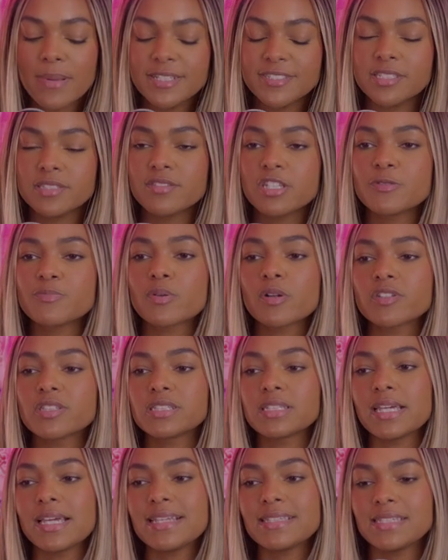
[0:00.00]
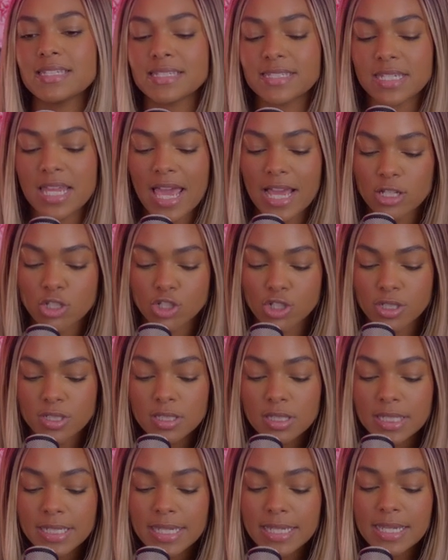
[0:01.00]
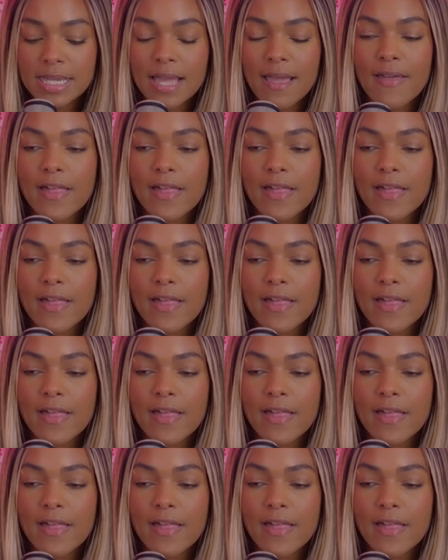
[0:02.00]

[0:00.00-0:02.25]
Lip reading: means that this person is intentionally